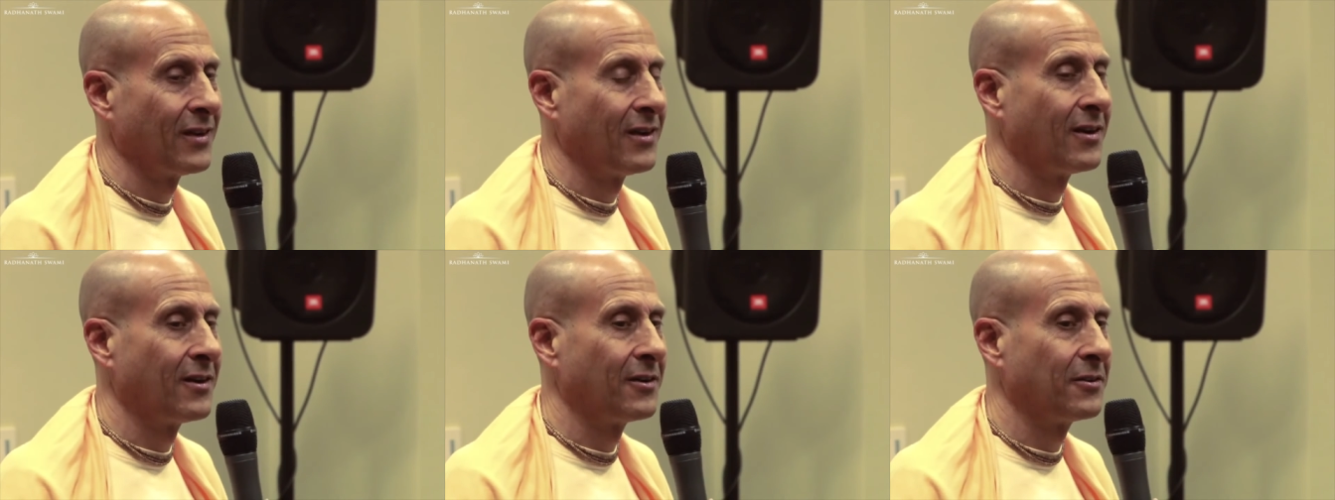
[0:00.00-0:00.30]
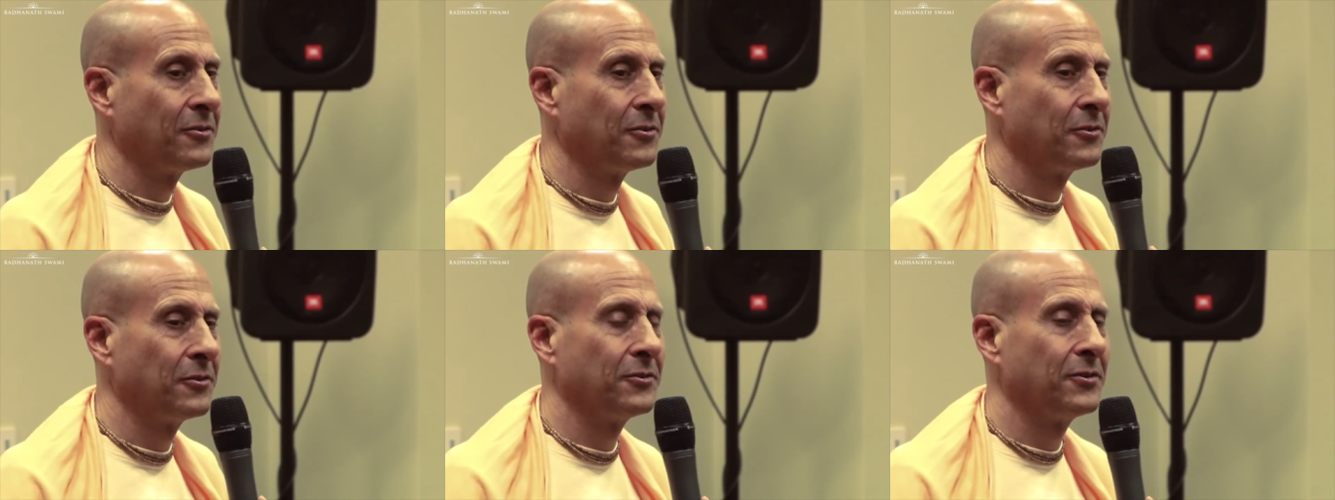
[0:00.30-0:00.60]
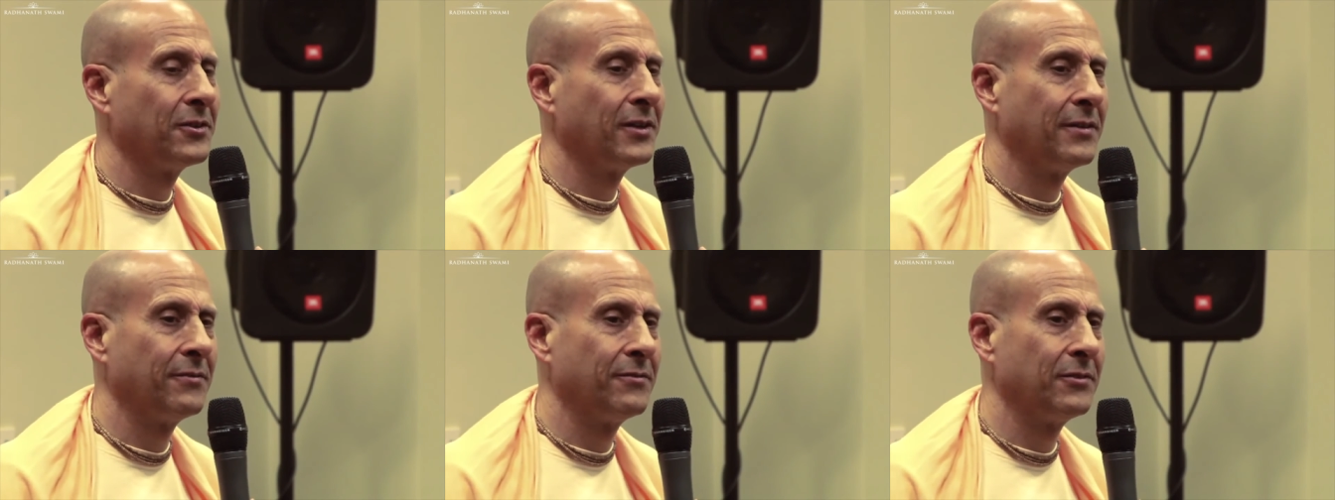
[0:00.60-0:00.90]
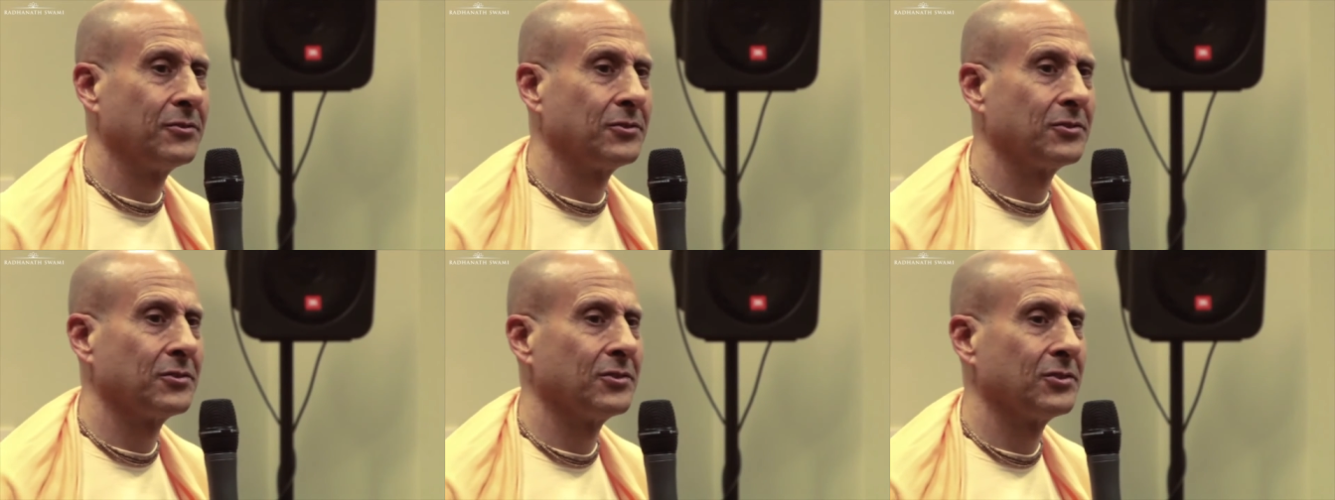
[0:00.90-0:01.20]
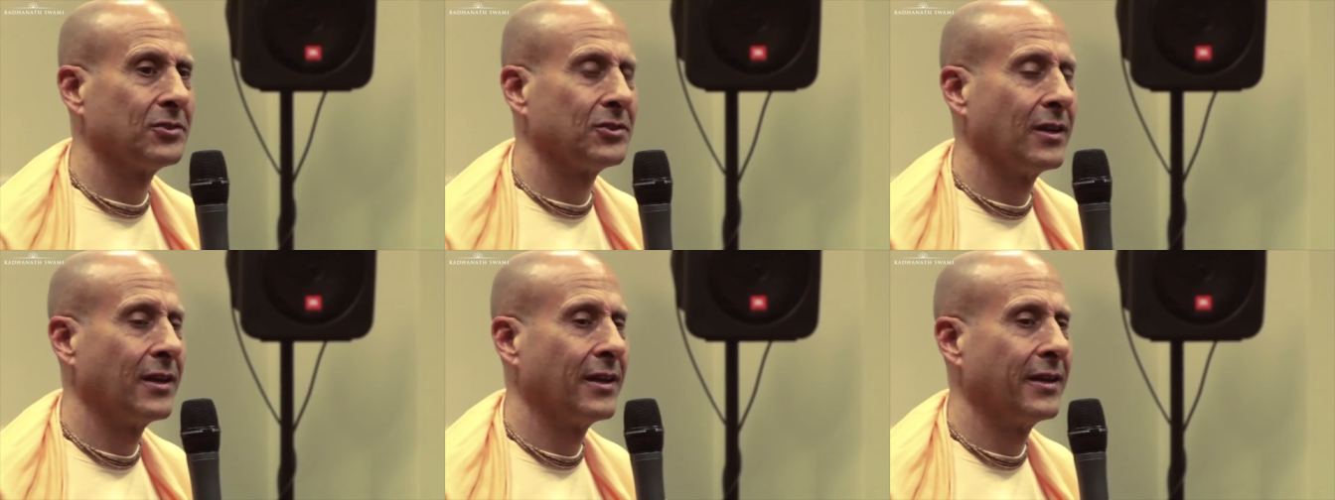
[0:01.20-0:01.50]
Our Gurudev used
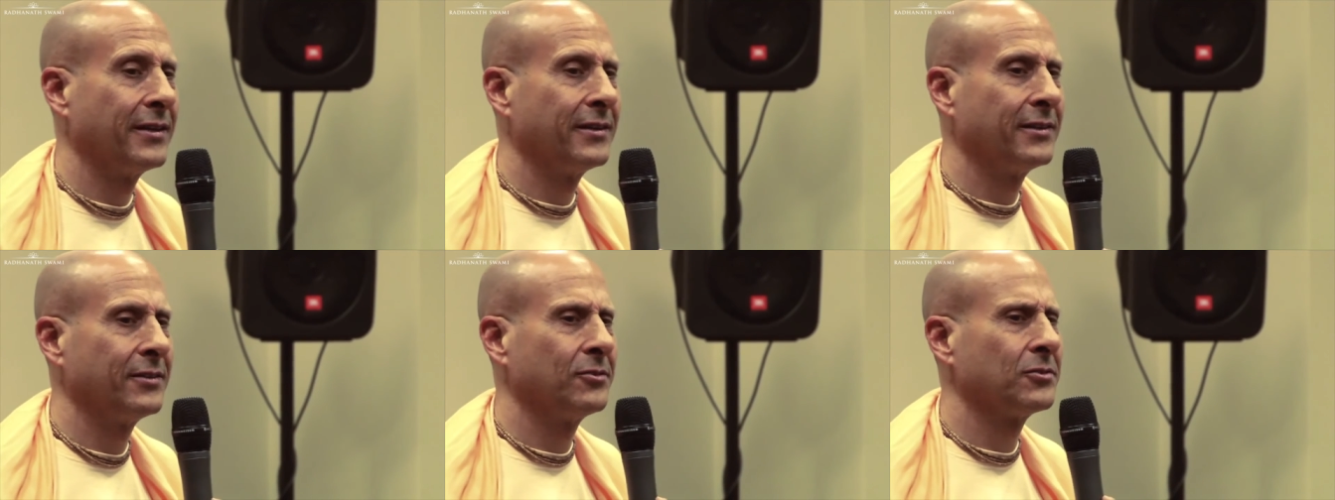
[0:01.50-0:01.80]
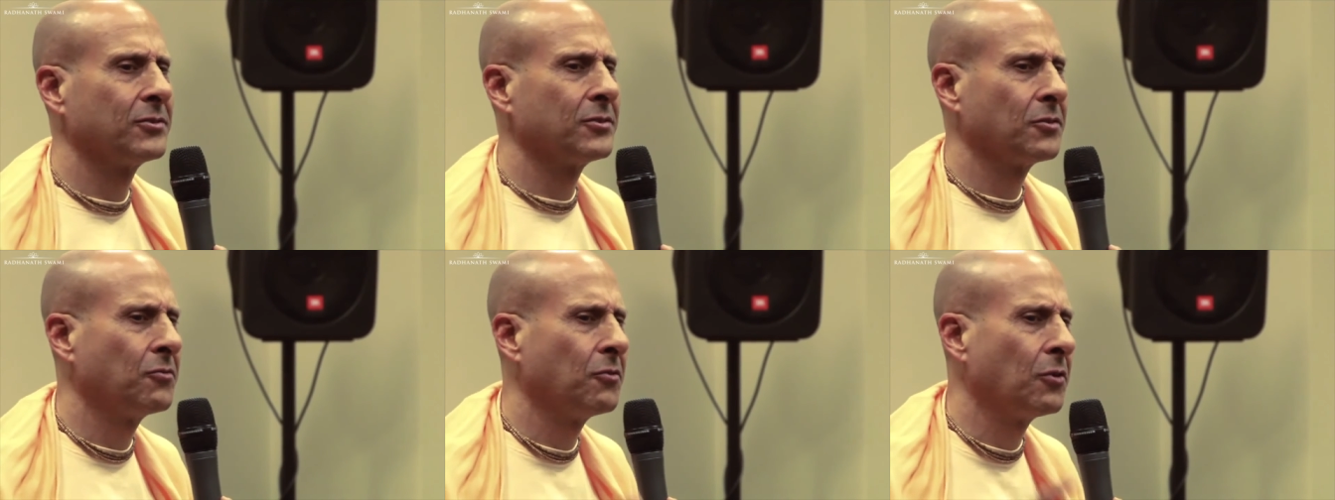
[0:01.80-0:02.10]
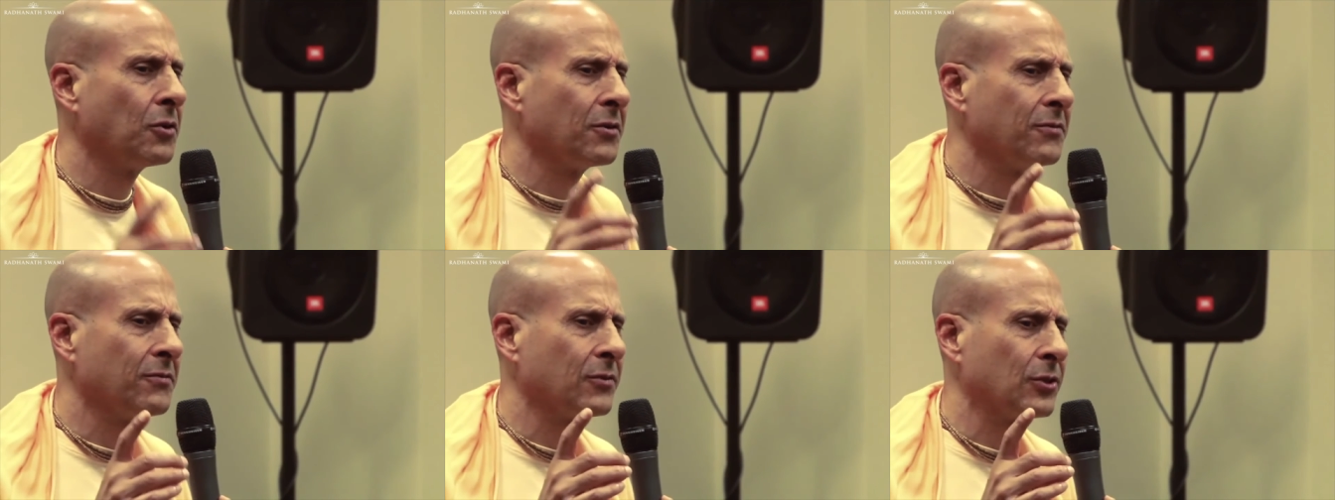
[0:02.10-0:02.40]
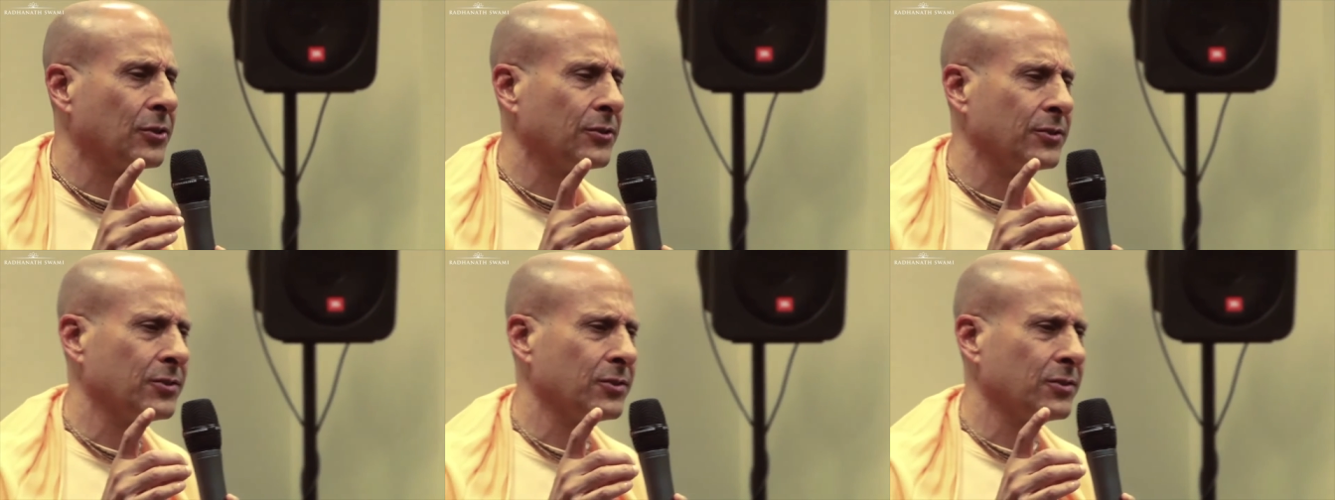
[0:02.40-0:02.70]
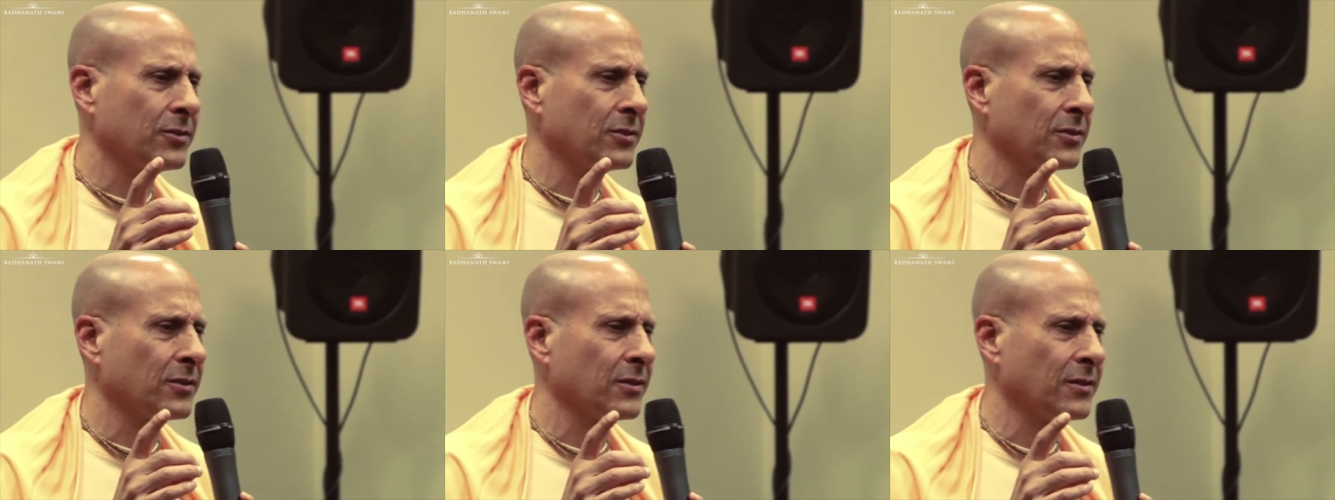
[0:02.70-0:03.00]
to say, he used to quote a
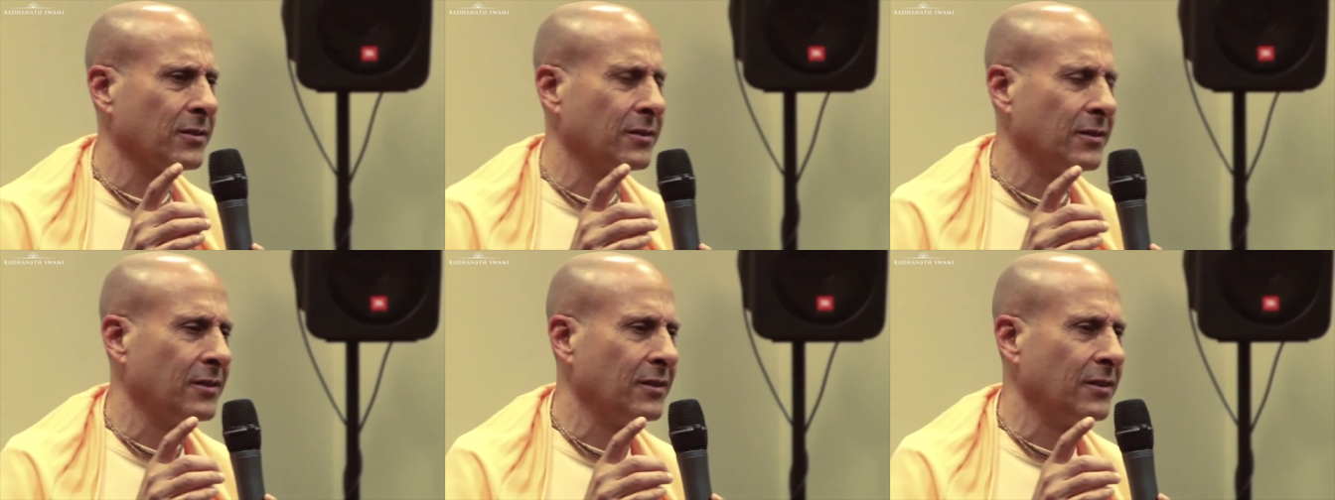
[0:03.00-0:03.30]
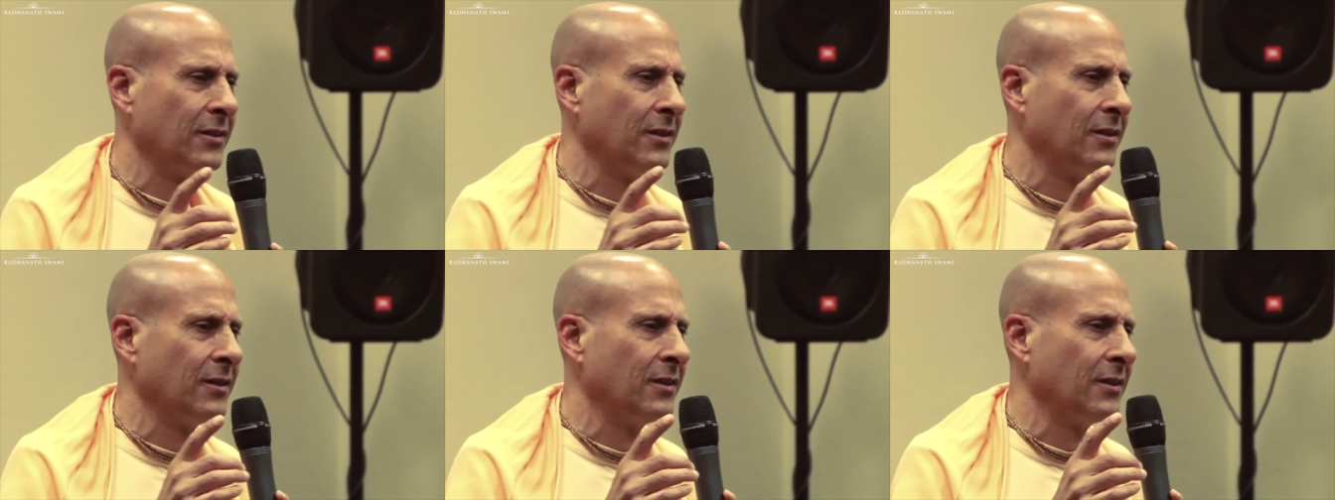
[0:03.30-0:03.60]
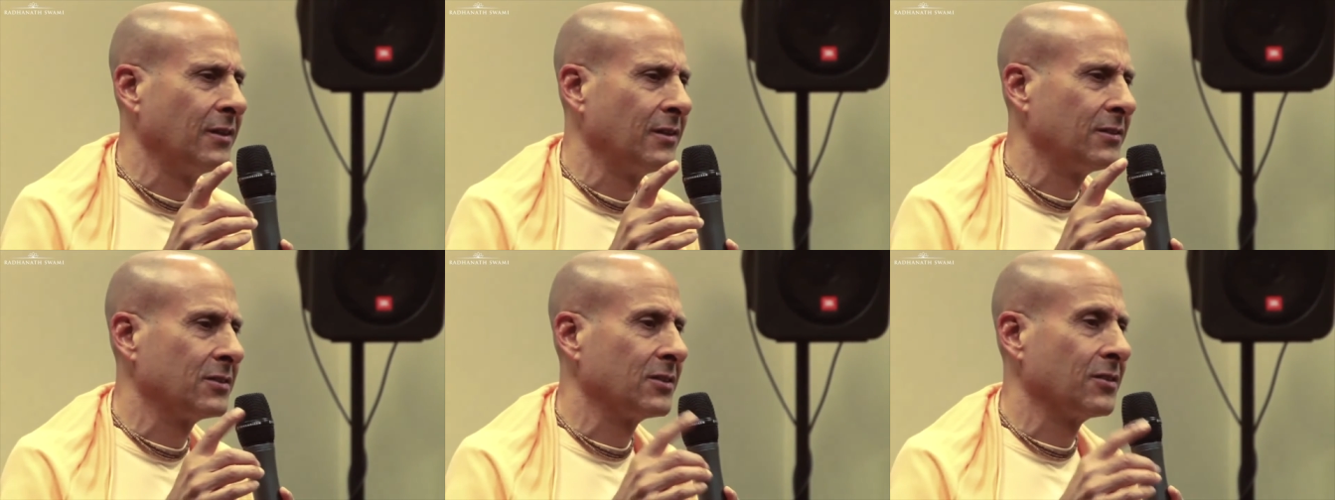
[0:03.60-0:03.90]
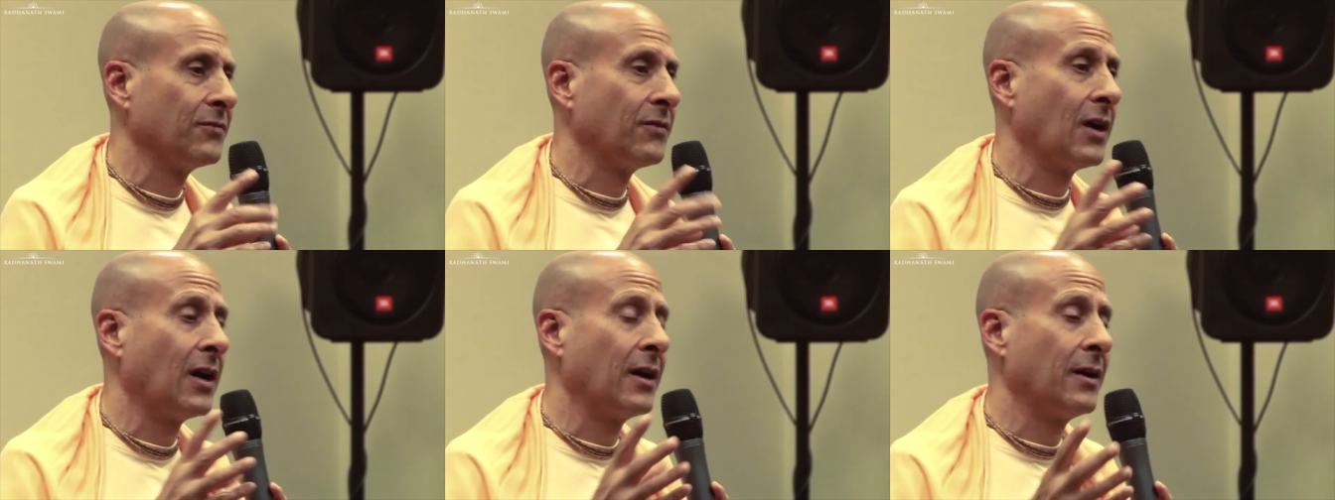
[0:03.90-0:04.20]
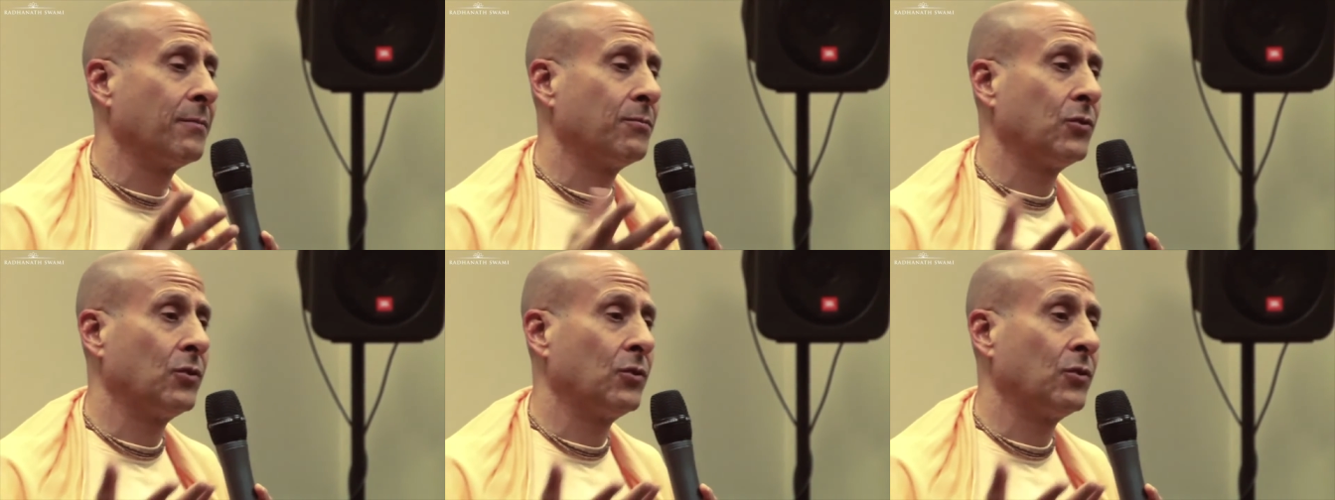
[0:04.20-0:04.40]
verse, Savai